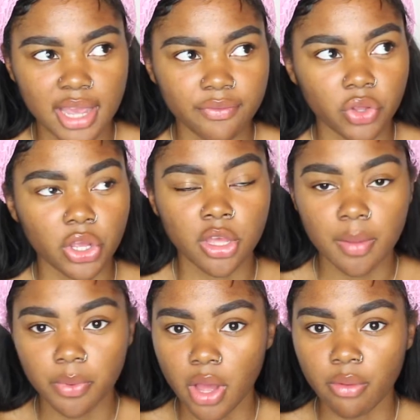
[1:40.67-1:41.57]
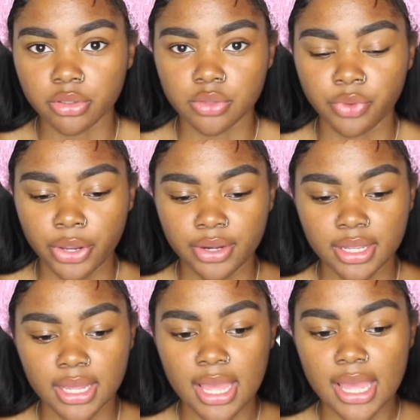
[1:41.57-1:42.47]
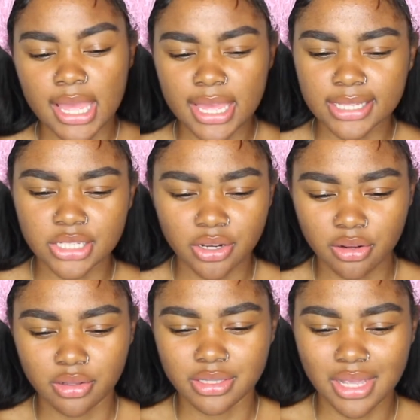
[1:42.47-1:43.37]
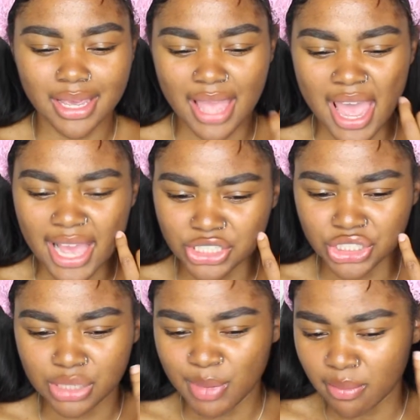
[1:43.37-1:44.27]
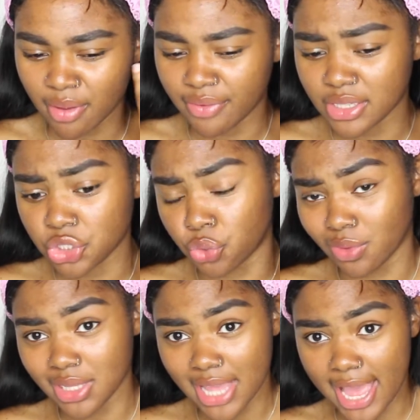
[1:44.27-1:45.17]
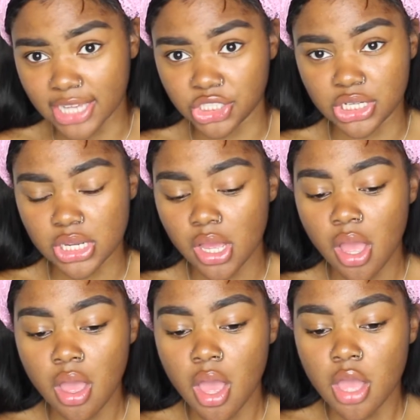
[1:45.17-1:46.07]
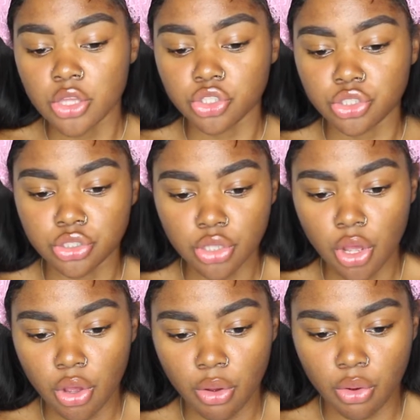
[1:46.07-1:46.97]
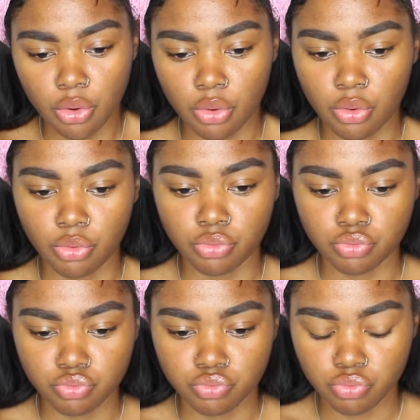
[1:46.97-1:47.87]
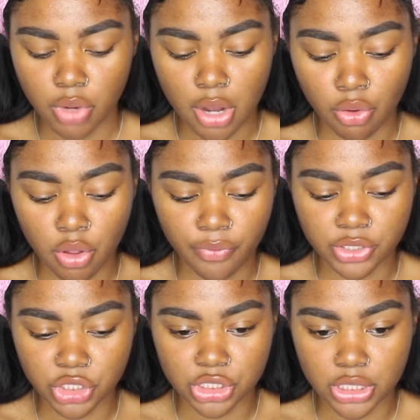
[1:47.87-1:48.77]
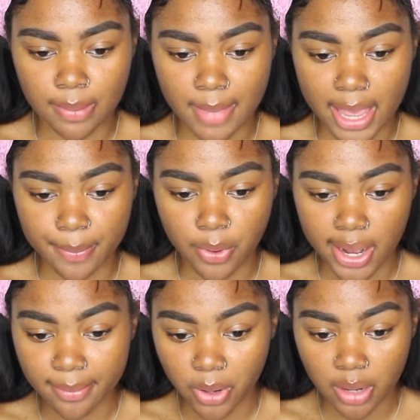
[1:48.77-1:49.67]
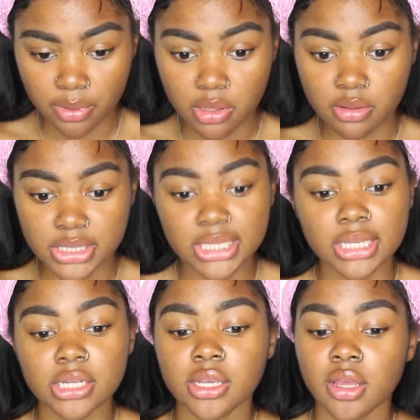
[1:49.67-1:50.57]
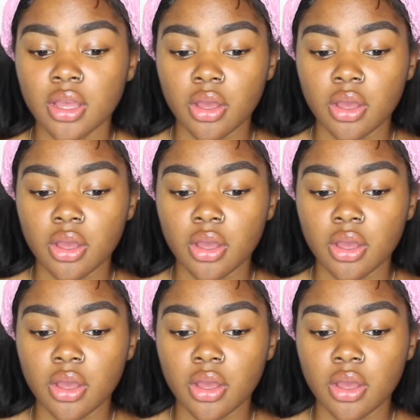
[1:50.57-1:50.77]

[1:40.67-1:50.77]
after a couple hours of wearing it, it turns like ashy, make my face look really ashy. So I don't know if it's just the matte primer I'm using